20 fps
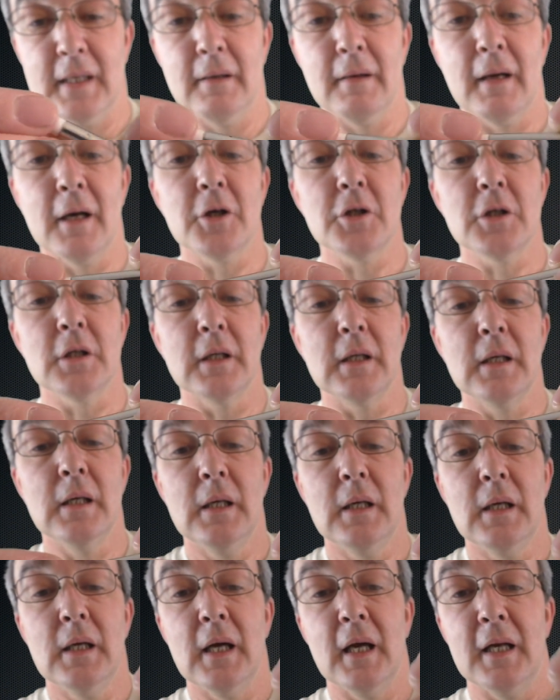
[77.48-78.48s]
down actually,
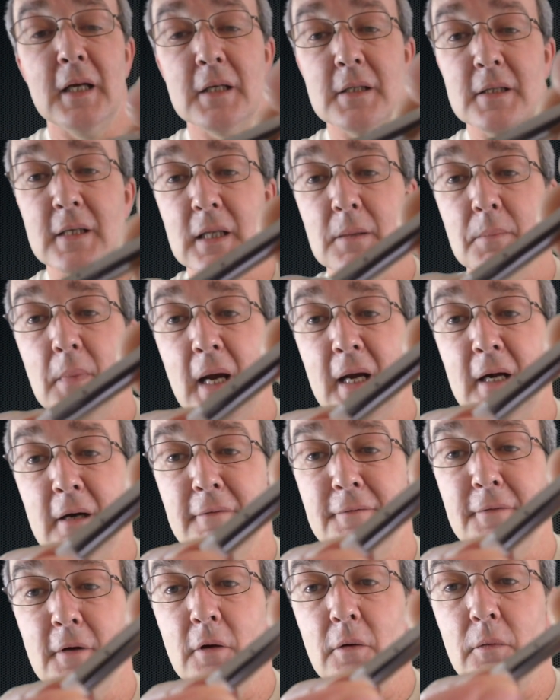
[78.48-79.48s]
and you can see the
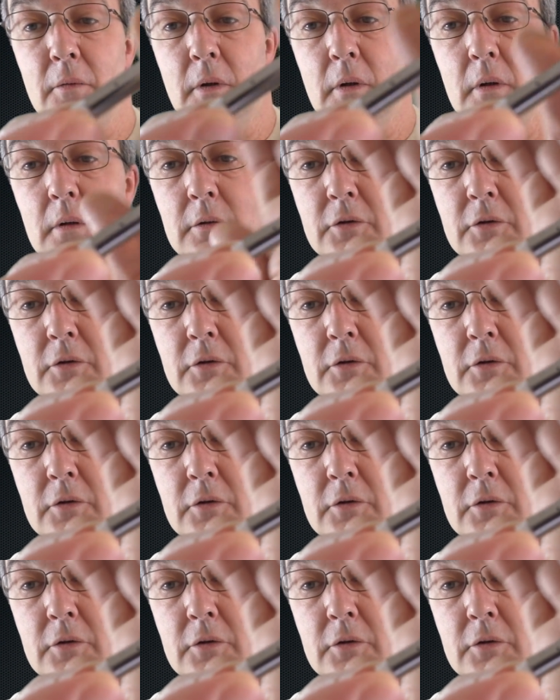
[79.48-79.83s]
microphone